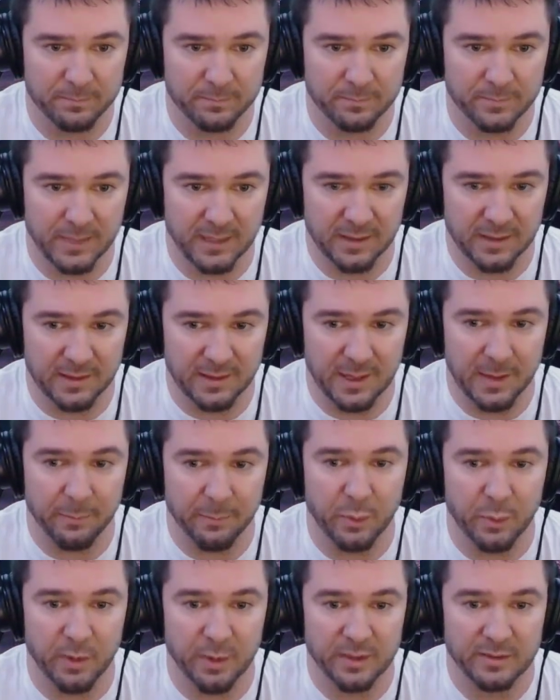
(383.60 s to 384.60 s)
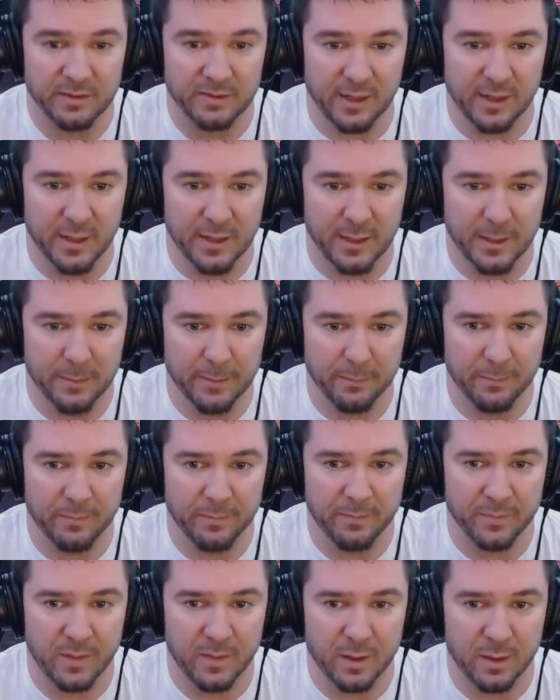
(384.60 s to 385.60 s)
at that point in time,
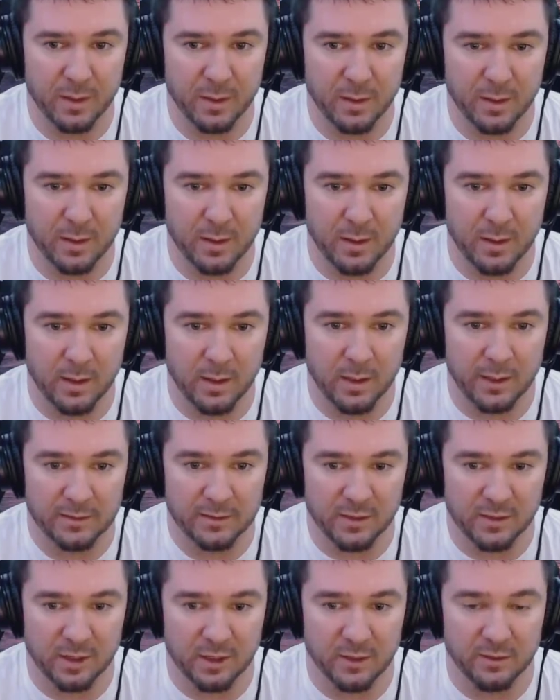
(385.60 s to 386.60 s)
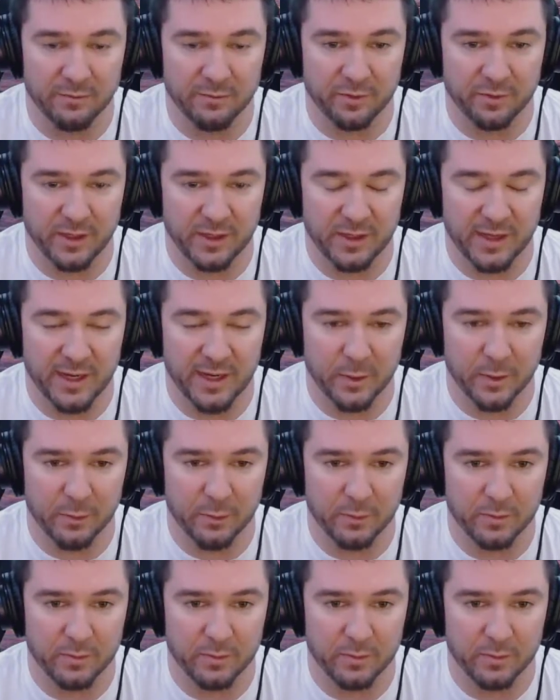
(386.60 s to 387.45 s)
I started to freak out.